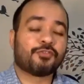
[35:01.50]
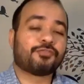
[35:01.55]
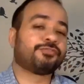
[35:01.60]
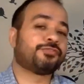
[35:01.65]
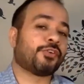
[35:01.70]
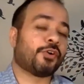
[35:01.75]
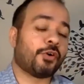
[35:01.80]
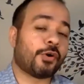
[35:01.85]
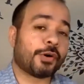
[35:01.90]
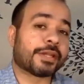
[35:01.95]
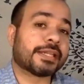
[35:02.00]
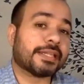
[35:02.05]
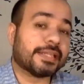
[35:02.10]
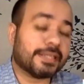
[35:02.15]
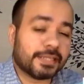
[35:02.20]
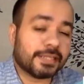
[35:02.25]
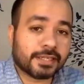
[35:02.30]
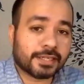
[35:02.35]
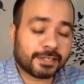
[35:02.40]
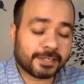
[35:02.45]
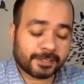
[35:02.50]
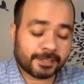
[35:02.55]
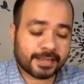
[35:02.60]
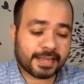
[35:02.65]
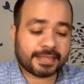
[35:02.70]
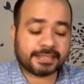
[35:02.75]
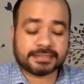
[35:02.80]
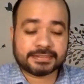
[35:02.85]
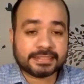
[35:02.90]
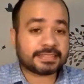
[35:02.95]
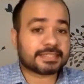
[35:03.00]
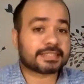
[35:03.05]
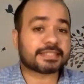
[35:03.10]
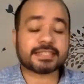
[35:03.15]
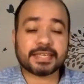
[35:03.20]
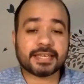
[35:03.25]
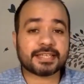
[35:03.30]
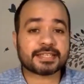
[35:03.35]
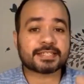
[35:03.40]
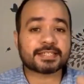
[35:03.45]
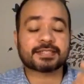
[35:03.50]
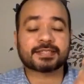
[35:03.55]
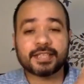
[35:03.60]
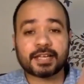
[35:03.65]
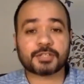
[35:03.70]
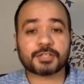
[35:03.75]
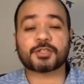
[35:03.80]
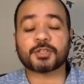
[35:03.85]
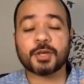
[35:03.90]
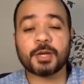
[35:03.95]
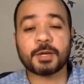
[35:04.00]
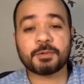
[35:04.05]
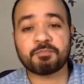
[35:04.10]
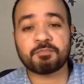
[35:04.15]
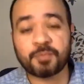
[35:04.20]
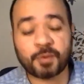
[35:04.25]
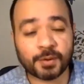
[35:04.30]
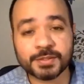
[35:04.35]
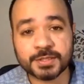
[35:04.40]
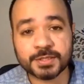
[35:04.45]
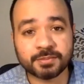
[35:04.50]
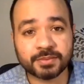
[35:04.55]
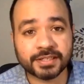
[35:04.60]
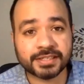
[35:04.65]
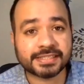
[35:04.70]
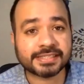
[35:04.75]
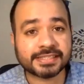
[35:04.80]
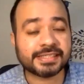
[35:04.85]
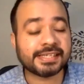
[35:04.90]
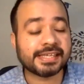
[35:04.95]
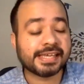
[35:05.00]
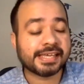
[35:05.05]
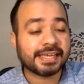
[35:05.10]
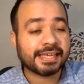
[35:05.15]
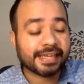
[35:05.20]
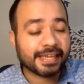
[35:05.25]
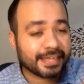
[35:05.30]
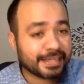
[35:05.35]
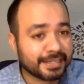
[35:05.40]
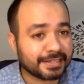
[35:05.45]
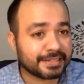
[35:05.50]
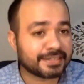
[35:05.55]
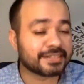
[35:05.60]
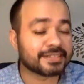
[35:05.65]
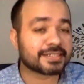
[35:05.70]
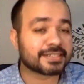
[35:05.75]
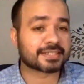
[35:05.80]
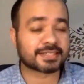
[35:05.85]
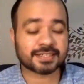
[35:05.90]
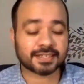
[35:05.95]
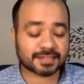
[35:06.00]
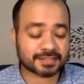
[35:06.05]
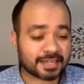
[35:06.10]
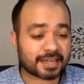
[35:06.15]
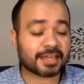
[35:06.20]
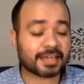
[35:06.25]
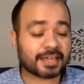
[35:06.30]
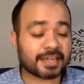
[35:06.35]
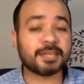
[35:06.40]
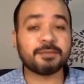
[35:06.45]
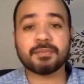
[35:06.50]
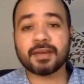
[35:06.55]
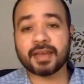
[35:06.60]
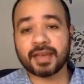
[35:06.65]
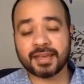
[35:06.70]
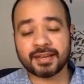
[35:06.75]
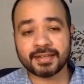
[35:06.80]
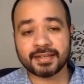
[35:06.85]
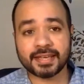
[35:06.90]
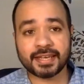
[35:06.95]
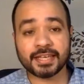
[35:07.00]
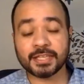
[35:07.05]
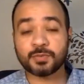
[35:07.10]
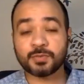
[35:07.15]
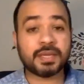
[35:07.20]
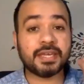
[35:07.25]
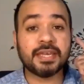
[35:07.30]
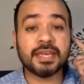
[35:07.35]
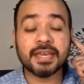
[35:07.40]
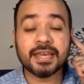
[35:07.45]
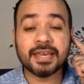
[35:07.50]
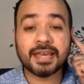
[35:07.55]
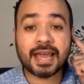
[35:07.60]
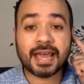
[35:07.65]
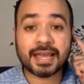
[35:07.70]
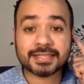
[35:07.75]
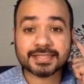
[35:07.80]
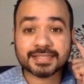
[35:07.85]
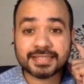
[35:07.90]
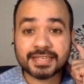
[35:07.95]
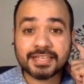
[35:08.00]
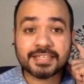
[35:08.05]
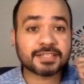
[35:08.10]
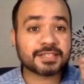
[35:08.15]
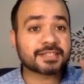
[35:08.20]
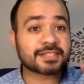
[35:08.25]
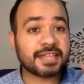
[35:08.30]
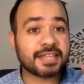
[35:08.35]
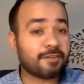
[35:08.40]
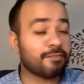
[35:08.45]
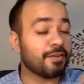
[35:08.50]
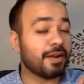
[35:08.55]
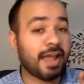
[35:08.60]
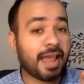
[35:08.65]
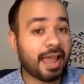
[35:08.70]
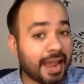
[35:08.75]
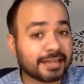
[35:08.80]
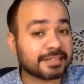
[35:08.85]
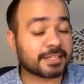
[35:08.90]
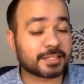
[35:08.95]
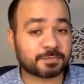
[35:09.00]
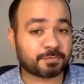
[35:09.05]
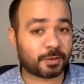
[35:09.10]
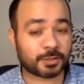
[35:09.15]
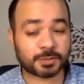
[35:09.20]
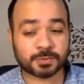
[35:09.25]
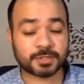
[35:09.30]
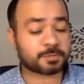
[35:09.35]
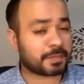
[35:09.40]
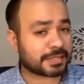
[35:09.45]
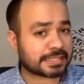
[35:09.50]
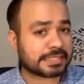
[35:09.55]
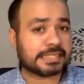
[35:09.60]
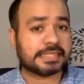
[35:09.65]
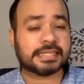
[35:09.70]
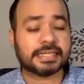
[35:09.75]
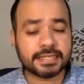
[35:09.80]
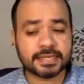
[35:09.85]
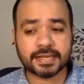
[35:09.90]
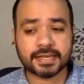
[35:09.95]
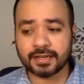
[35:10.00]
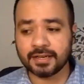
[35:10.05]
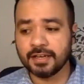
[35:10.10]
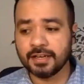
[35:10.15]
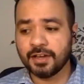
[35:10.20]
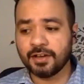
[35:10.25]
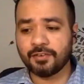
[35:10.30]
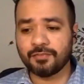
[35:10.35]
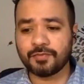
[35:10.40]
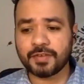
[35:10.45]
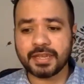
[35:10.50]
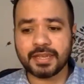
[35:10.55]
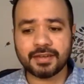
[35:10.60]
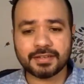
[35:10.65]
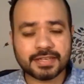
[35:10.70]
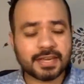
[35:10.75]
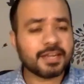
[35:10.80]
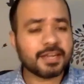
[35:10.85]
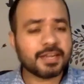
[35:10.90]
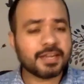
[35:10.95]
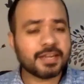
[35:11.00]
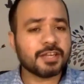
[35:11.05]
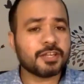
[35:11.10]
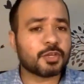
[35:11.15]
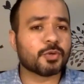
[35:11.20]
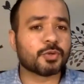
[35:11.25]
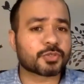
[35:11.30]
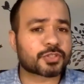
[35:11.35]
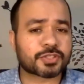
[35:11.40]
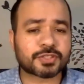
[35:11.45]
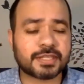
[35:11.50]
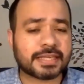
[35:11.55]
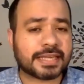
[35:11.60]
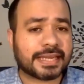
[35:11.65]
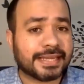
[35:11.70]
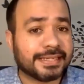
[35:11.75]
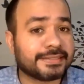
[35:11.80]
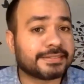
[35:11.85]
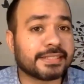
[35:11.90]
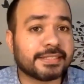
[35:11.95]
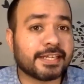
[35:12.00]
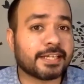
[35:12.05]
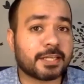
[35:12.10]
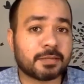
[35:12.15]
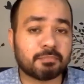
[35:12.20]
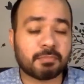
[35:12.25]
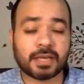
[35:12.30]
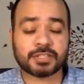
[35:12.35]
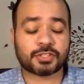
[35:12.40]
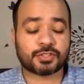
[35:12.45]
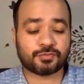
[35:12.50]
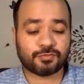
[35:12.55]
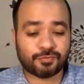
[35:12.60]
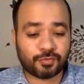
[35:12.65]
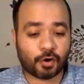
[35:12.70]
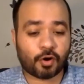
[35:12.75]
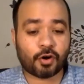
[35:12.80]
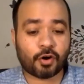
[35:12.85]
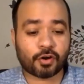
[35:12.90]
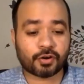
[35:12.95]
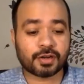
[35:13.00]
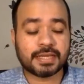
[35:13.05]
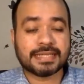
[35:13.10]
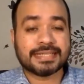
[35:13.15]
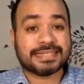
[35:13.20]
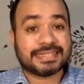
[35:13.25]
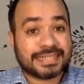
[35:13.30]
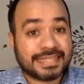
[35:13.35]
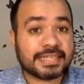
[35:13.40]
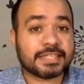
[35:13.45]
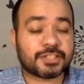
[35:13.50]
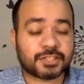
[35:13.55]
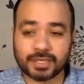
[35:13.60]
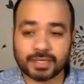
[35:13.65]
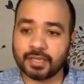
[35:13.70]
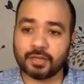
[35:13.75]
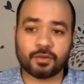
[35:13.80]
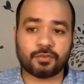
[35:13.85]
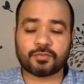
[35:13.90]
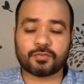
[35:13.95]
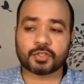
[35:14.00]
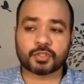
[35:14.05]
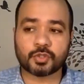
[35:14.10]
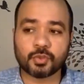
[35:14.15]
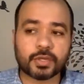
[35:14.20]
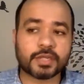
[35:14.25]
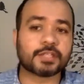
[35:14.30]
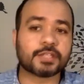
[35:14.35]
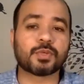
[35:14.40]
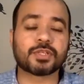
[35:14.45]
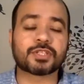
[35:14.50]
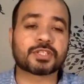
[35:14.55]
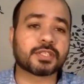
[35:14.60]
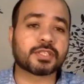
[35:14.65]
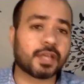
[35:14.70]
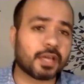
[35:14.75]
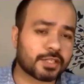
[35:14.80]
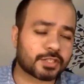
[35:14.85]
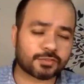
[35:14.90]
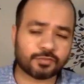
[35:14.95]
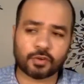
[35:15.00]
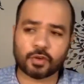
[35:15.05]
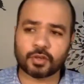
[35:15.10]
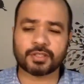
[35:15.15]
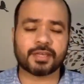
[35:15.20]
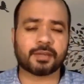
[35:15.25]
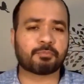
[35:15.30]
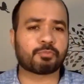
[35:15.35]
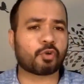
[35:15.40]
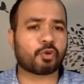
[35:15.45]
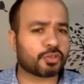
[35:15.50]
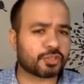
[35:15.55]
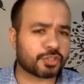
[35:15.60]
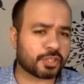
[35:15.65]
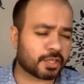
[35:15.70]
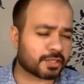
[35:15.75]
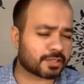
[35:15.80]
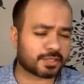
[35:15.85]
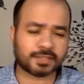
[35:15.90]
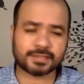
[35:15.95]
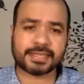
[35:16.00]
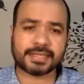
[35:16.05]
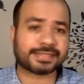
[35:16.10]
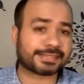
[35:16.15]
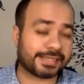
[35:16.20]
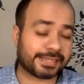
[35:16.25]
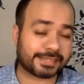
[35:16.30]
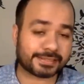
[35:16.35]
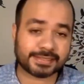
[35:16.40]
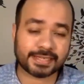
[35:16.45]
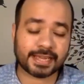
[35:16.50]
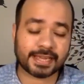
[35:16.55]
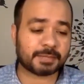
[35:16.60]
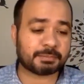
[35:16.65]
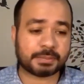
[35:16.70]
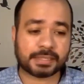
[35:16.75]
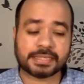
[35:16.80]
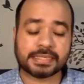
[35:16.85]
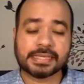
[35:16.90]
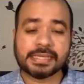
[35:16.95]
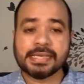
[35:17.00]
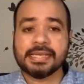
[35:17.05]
for learning. And this is such a possibility in this time and age. We as teachers never had this possibility, especially in India. We didn't use the internet much for teaching. Of course, students would search for their projects and things like that, but